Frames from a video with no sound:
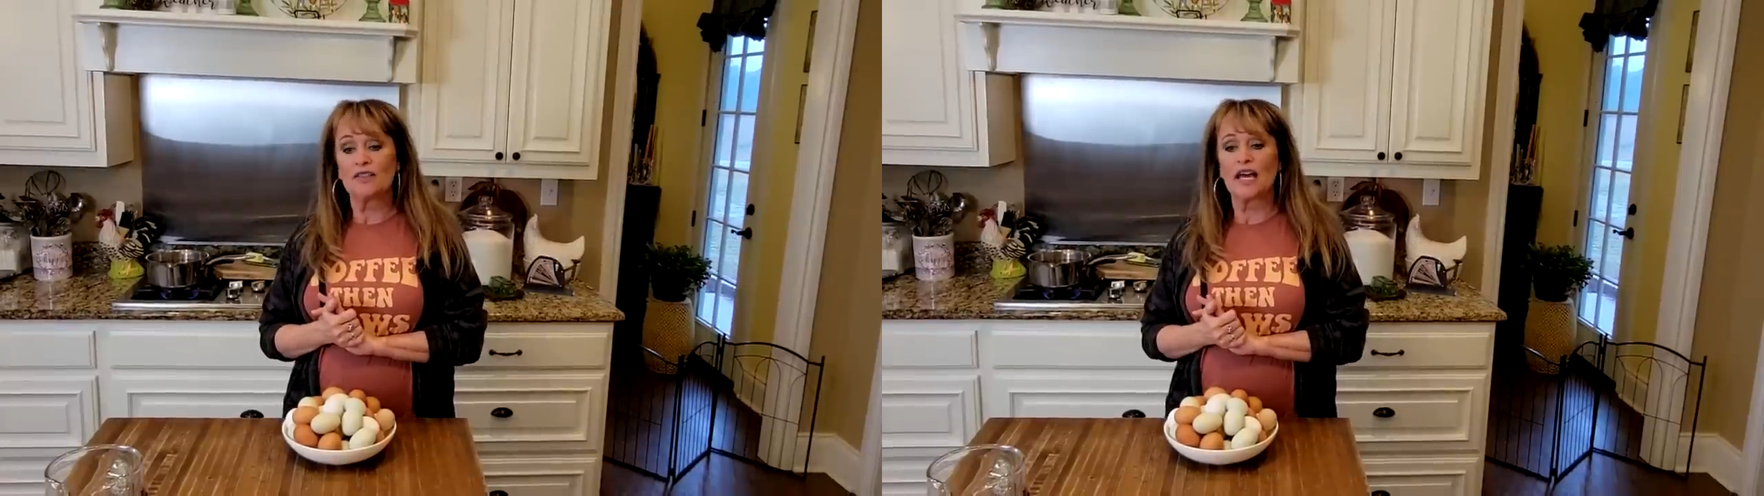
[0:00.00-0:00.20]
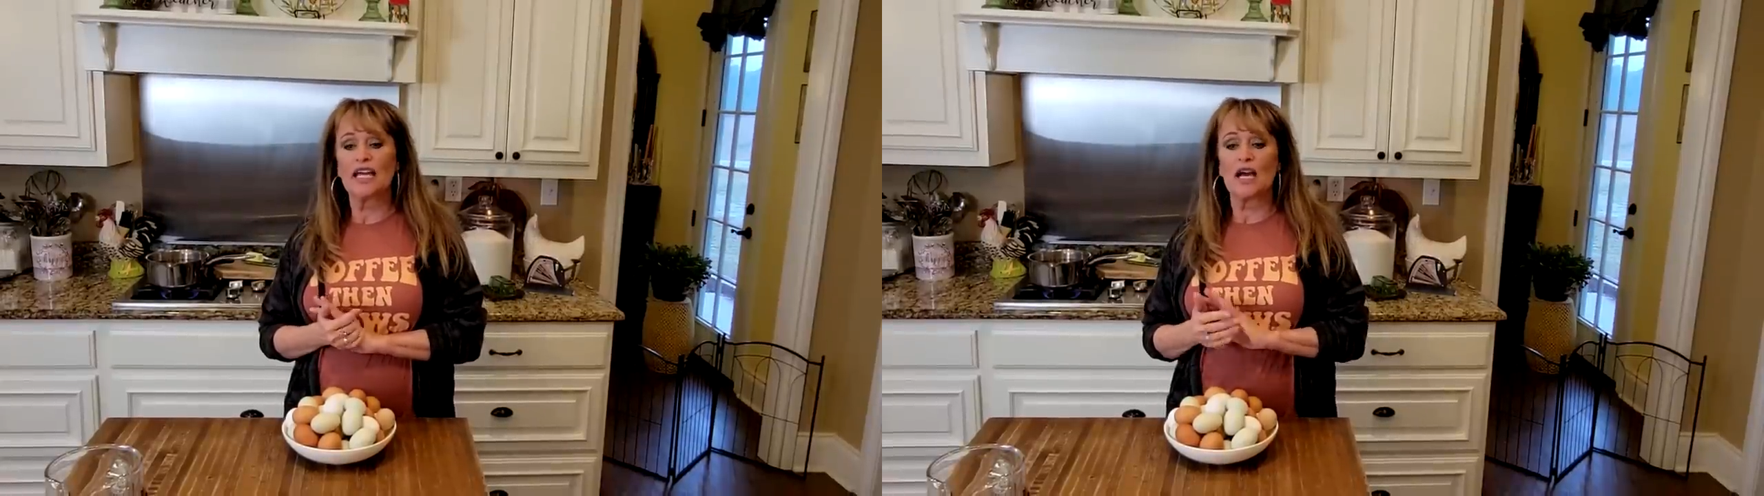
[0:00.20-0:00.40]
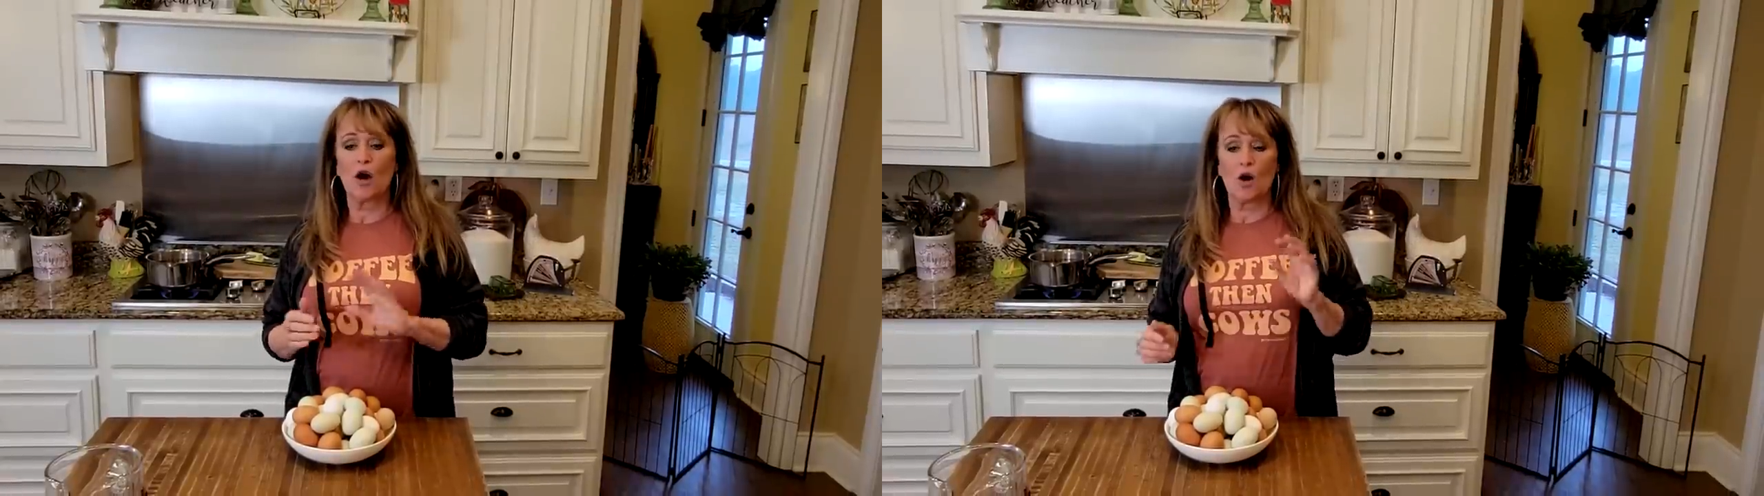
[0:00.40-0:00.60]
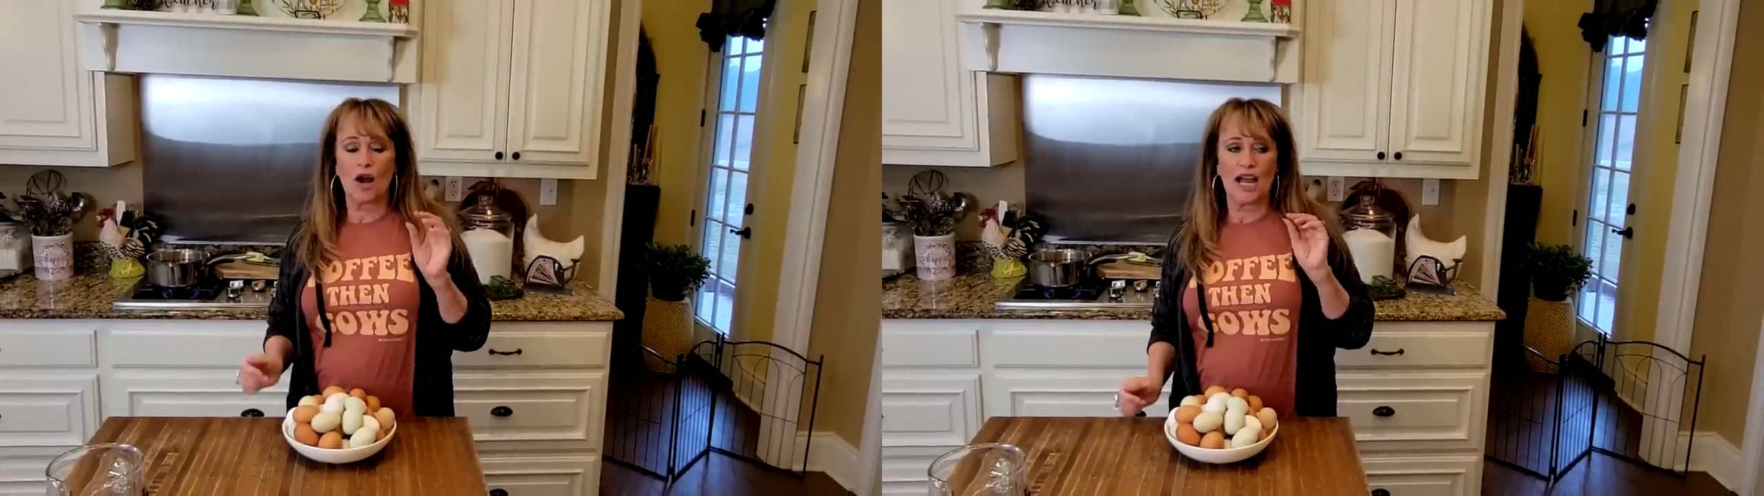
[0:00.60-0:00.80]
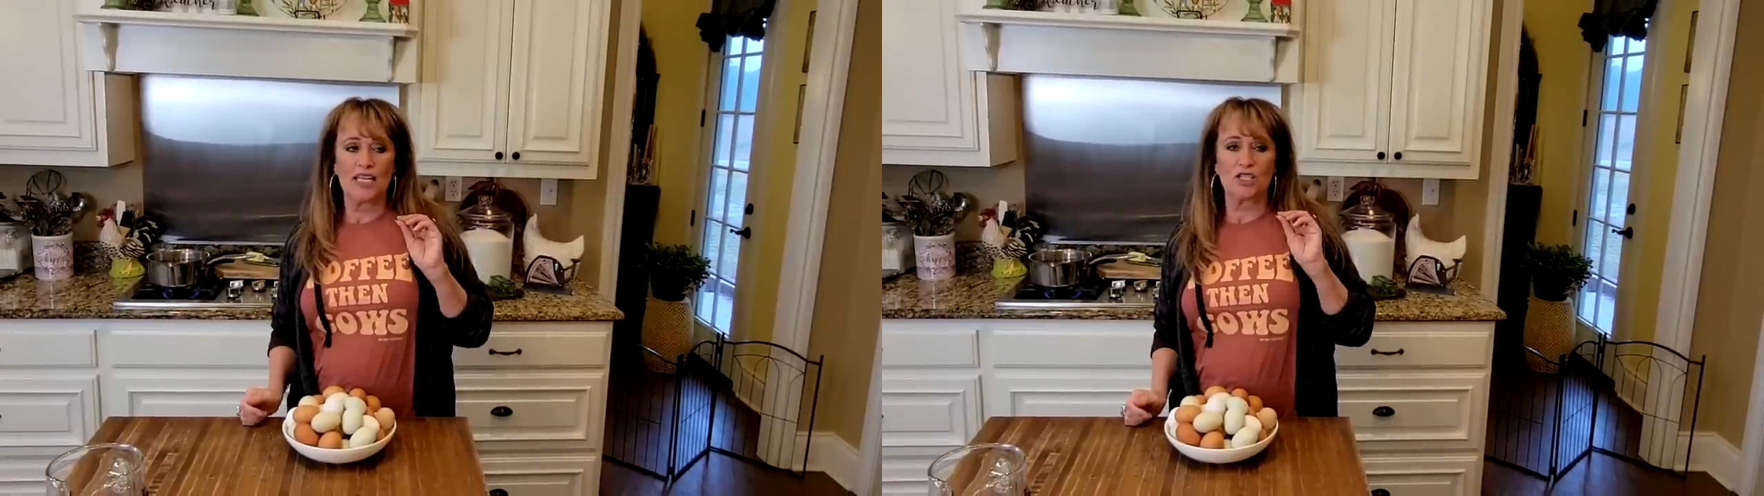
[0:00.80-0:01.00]
They
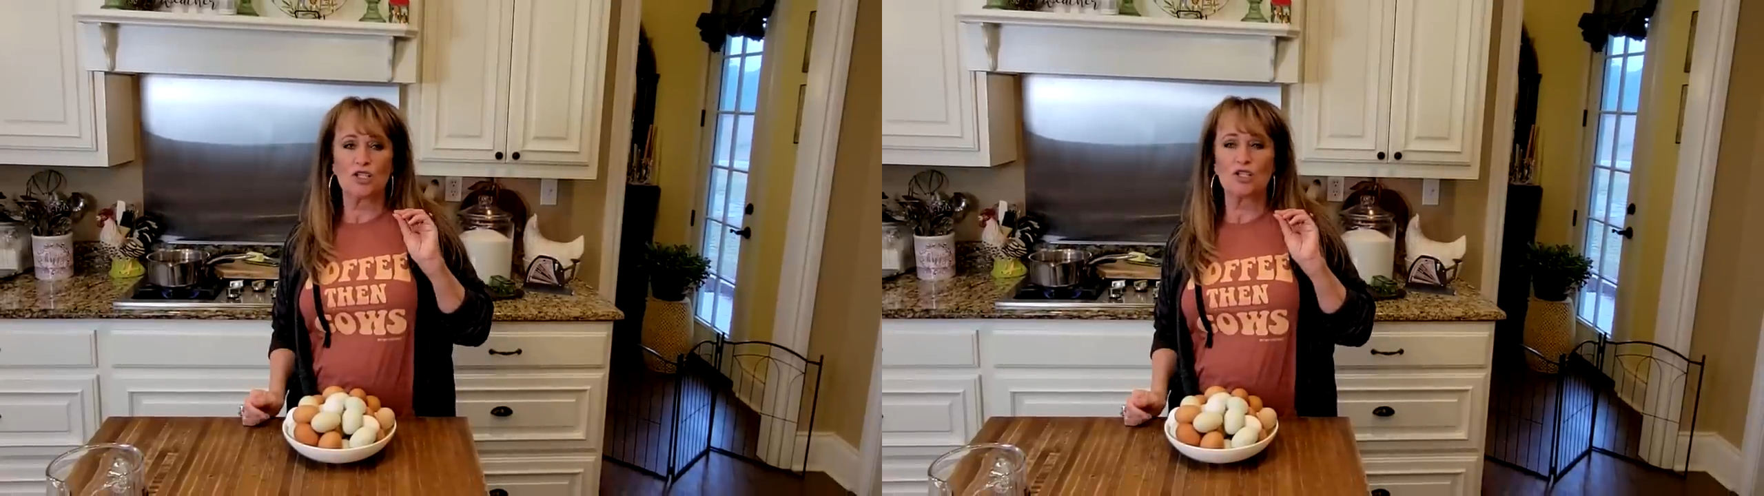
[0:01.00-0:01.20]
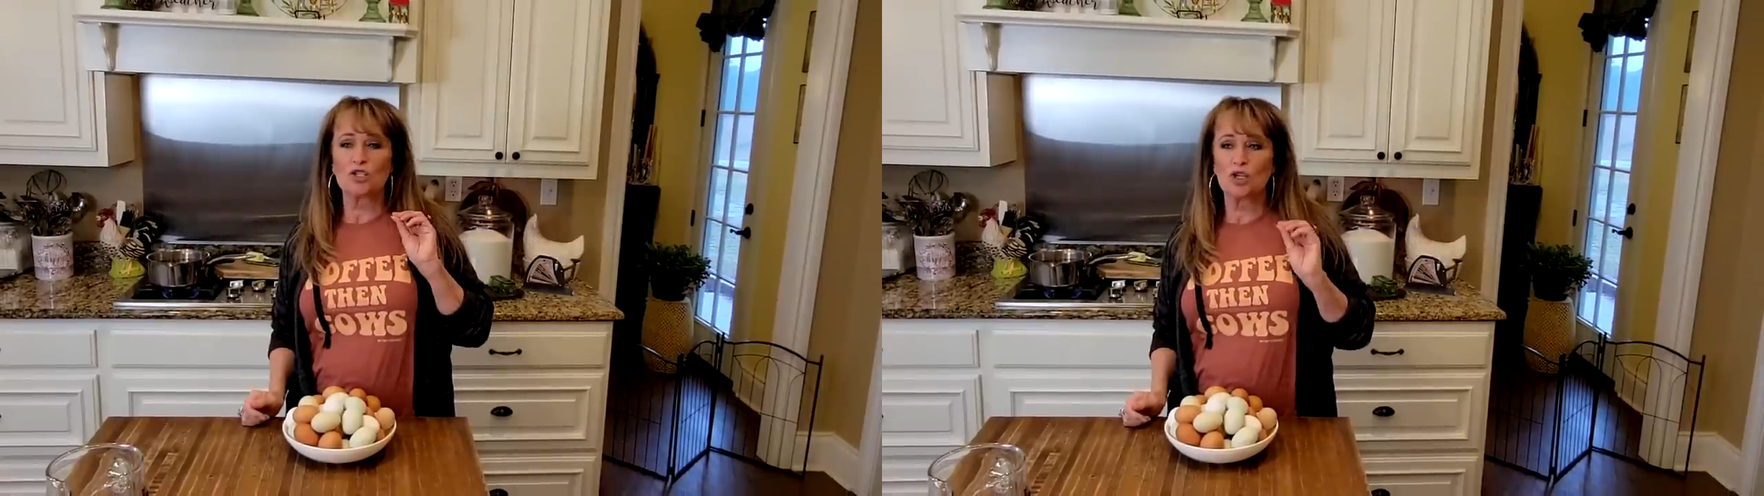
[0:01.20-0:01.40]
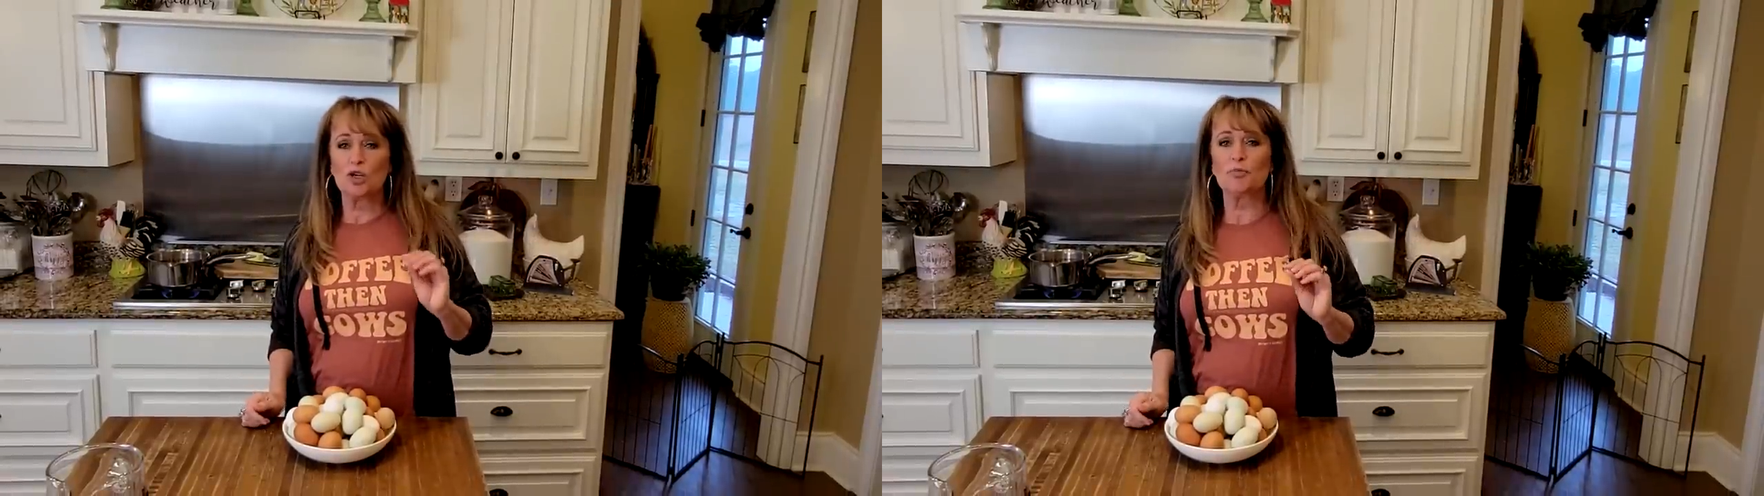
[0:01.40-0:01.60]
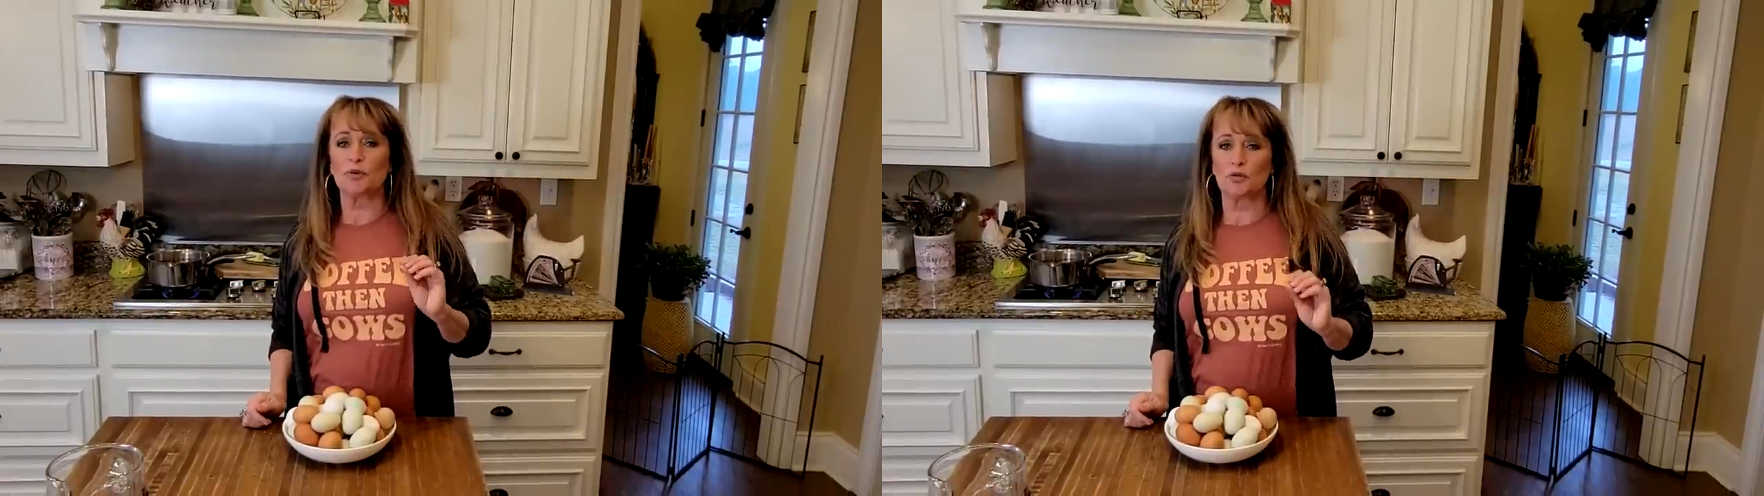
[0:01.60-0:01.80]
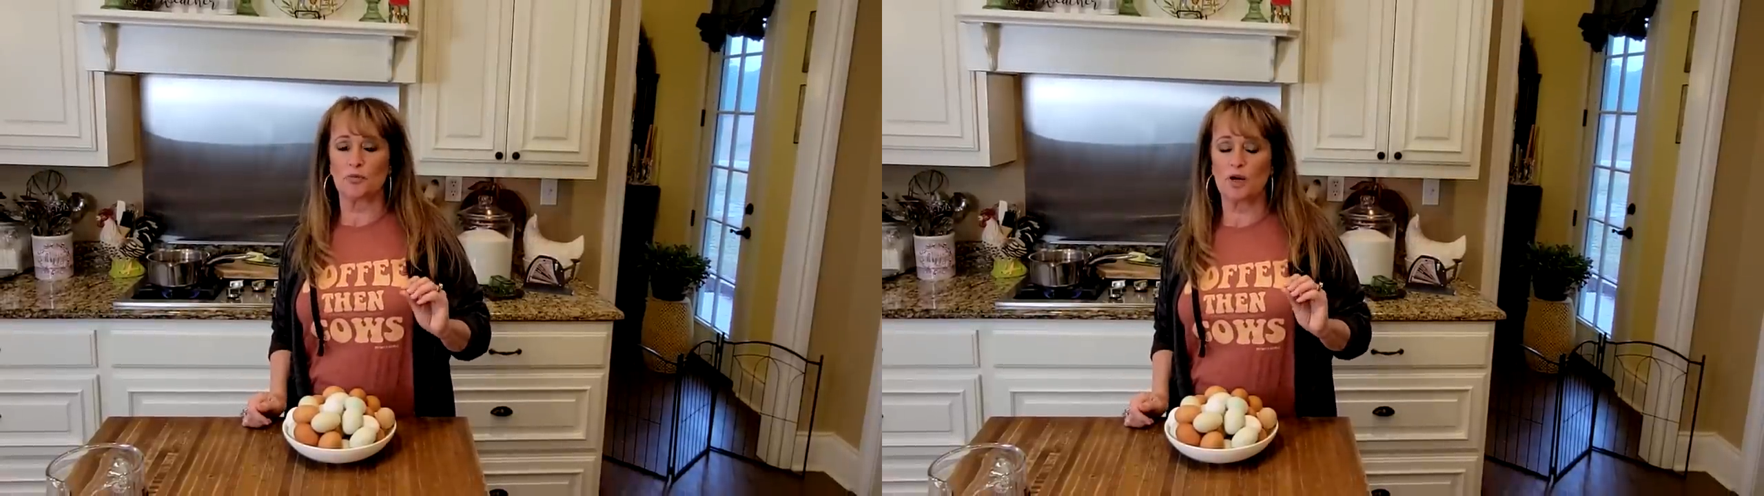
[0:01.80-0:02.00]
are a super